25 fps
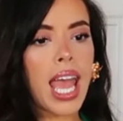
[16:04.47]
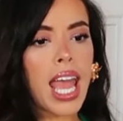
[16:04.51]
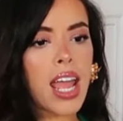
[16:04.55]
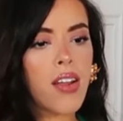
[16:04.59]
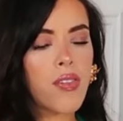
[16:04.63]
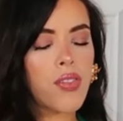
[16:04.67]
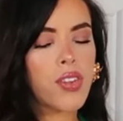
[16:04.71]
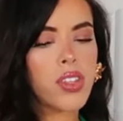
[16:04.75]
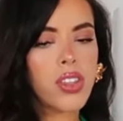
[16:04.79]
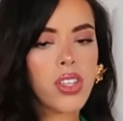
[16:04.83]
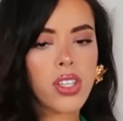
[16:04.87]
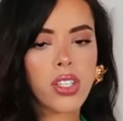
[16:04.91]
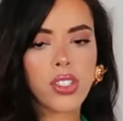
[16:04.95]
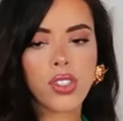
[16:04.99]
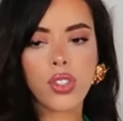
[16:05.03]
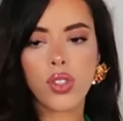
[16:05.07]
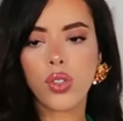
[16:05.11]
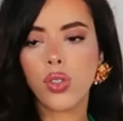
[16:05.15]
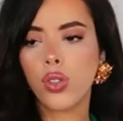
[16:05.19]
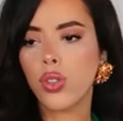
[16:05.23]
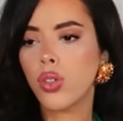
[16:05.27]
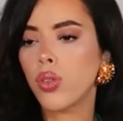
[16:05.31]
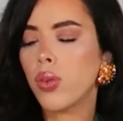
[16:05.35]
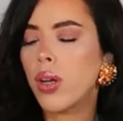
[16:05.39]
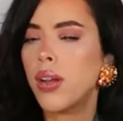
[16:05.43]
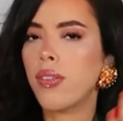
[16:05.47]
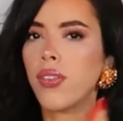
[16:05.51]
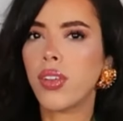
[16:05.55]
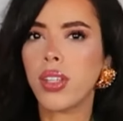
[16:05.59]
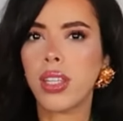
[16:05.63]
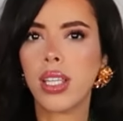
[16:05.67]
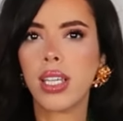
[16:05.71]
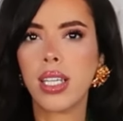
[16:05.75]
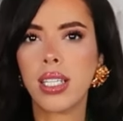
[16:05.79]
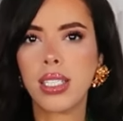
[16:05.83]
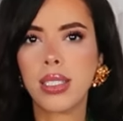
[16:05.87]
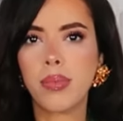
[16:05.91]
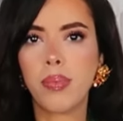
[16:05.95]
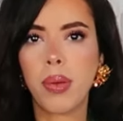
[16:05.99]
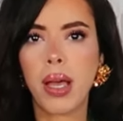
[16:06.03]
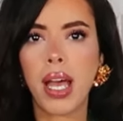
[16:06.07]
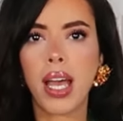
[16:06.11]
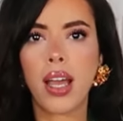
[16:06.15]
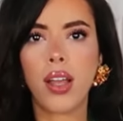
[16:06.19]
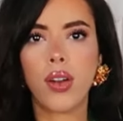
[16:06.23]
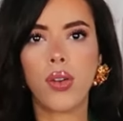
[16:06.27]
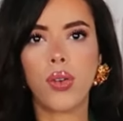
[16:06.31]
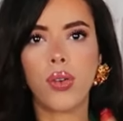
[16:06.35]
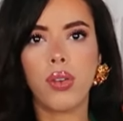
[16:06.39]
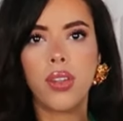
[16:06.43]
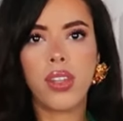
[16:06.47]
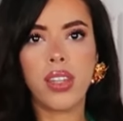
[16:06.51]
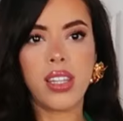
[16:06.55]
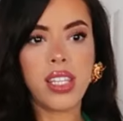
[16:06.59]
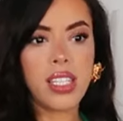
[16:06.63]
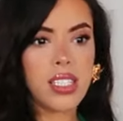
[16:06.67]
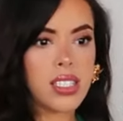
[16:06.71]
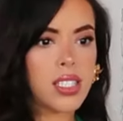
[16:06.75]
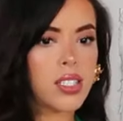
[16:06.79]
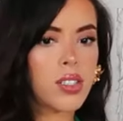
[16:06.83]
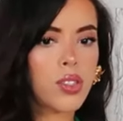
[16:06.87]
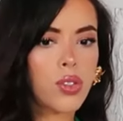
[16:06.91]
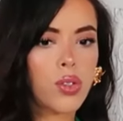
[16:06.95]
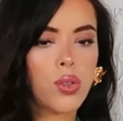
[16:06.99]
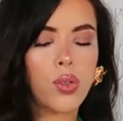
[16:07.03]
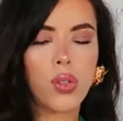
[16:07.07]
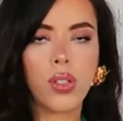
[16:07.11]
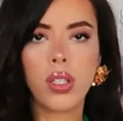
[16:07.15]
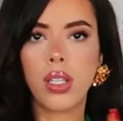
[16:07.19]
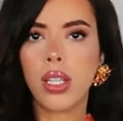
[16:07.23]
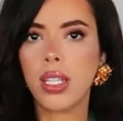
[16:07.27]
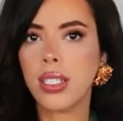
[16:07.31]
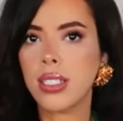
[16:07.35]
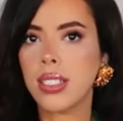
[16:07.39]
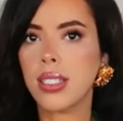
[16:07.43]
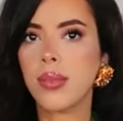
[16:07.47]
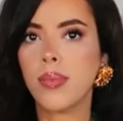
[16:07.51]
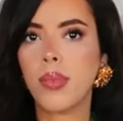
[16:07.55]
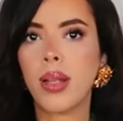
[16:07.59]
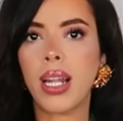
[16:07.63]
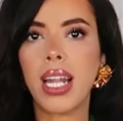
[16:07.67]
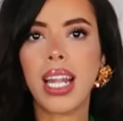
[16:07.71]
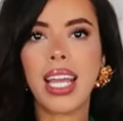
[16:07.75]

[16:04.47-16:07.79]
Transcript: everything is good or everything is bad or this is good and this